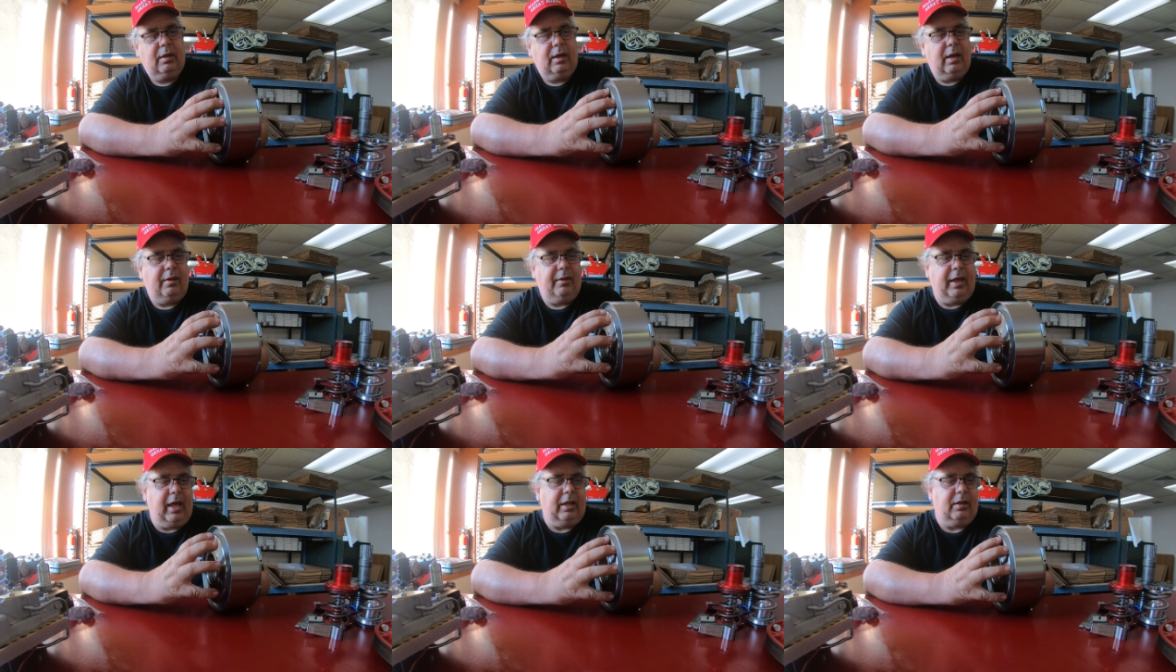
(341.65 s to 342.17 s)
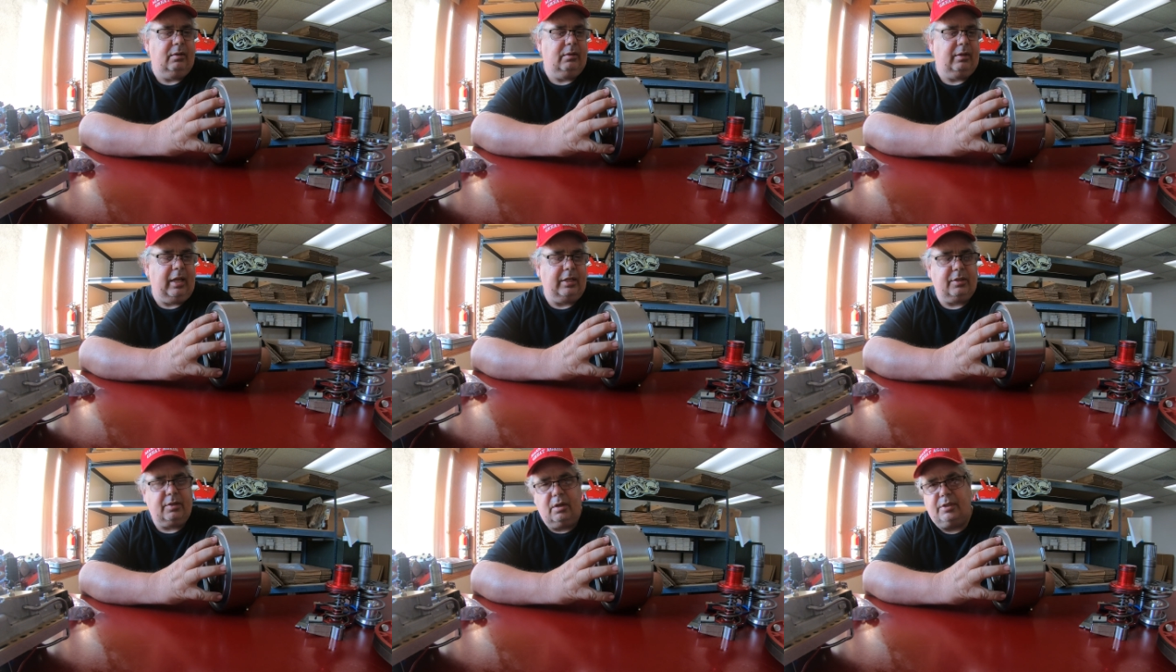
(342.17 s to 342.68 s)
and
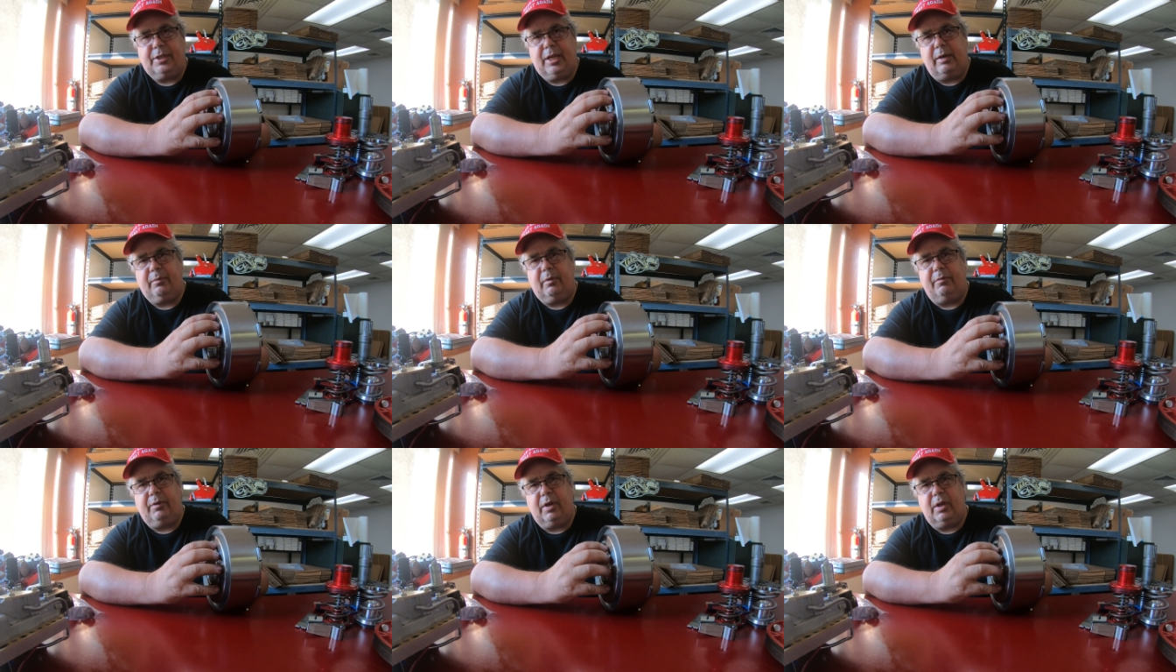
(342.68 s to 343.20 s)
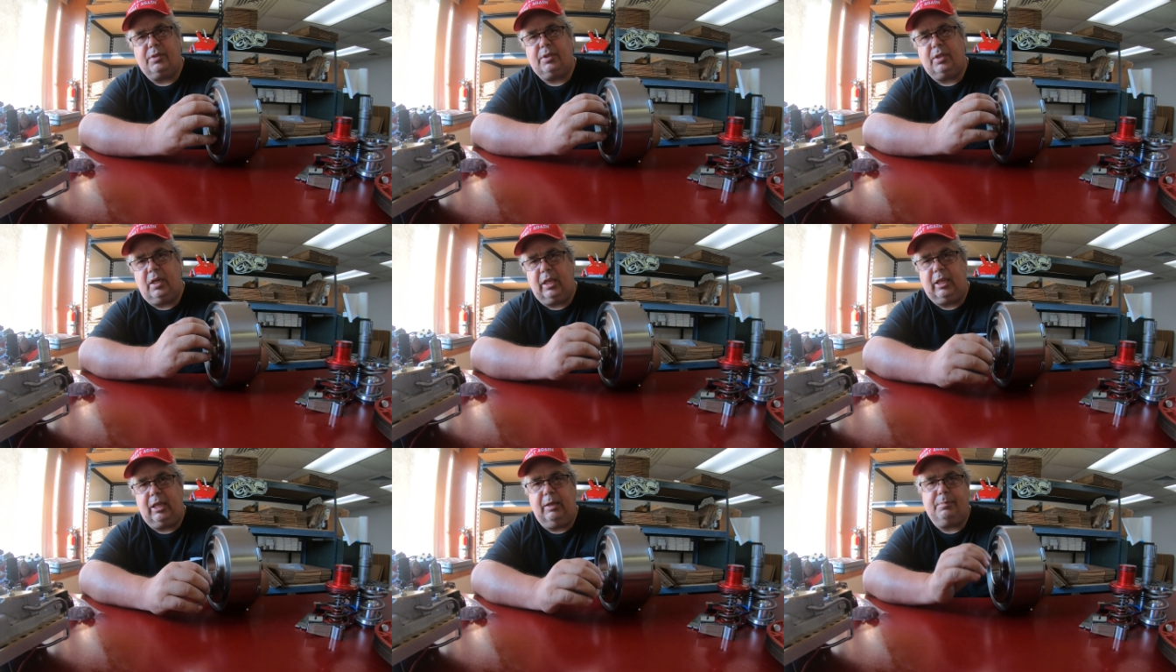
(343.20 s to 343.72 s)
that turns on reverse,
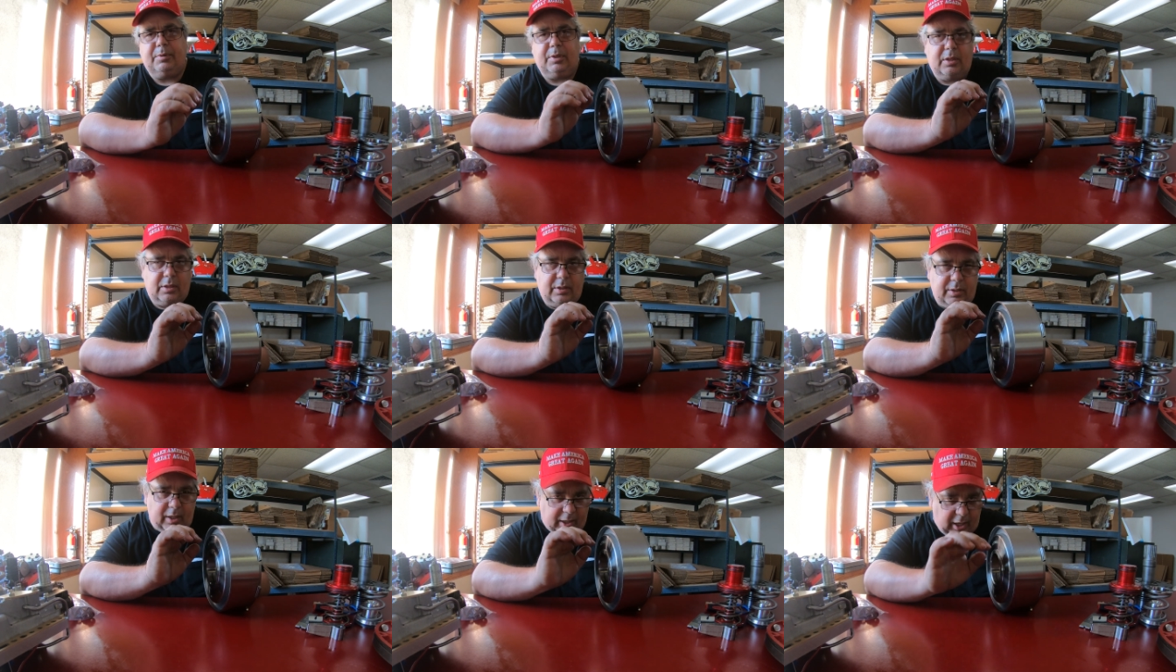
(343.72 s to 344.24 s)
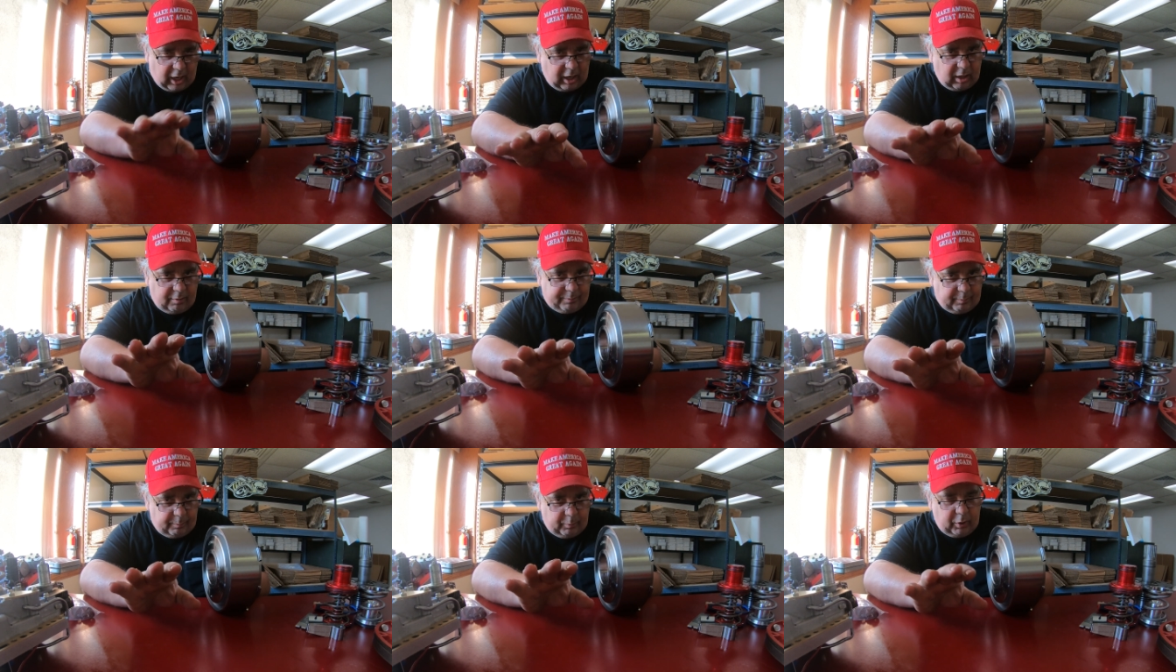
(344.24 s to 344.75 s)
and it keeps the
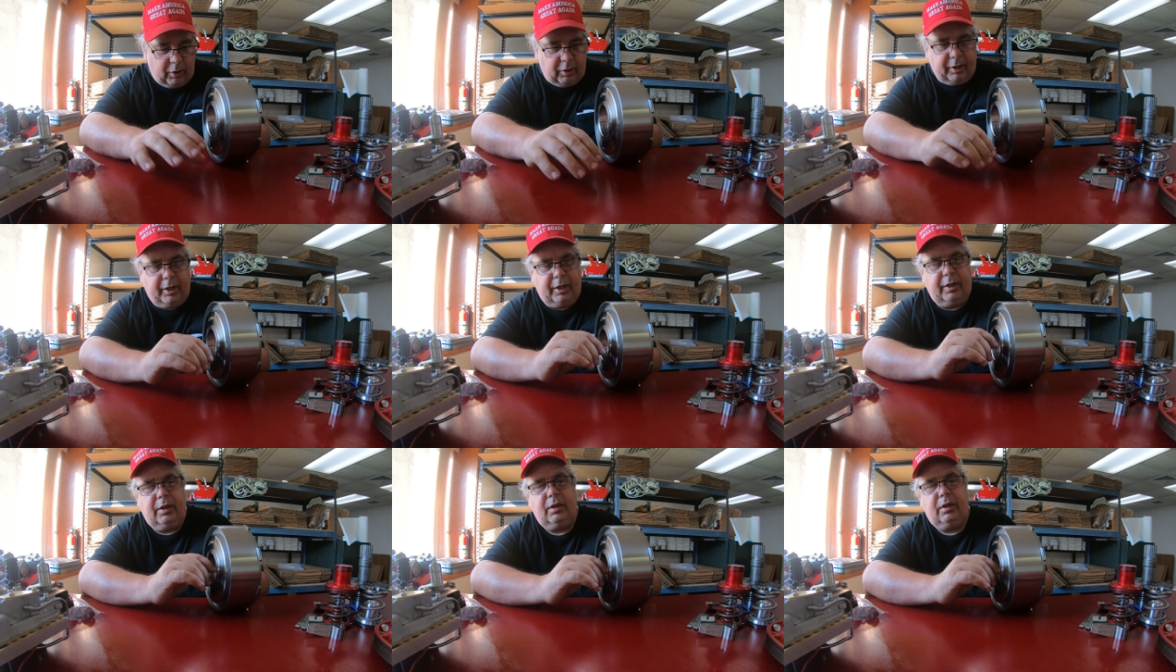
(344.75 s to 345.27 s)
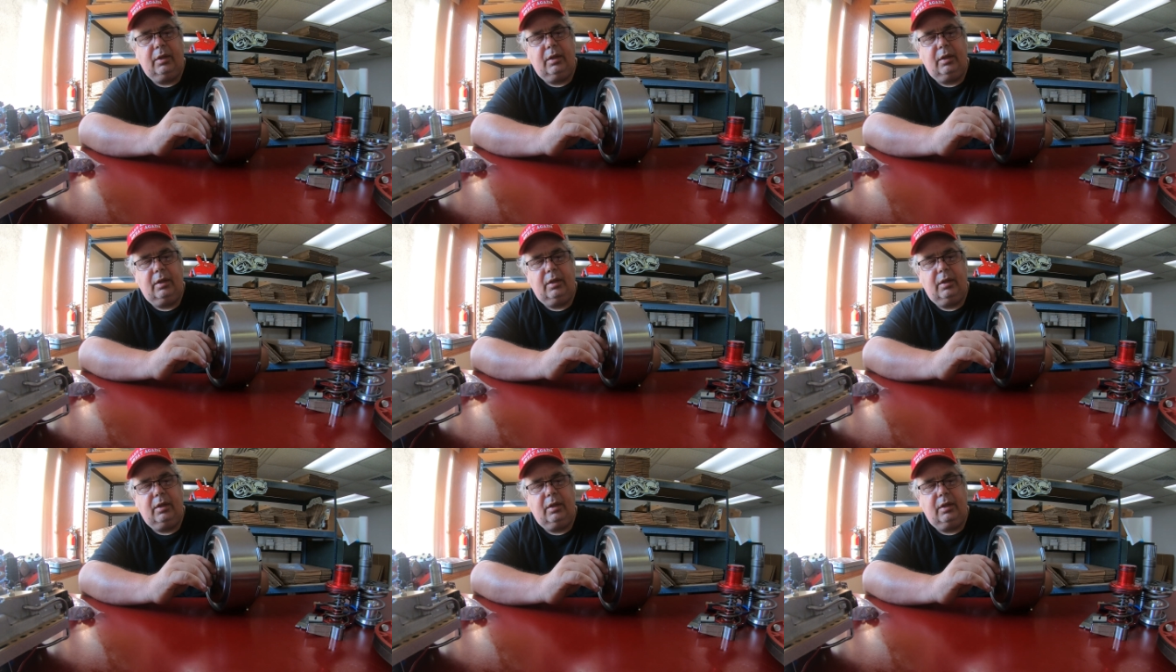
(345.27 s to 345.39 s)
car from rolling.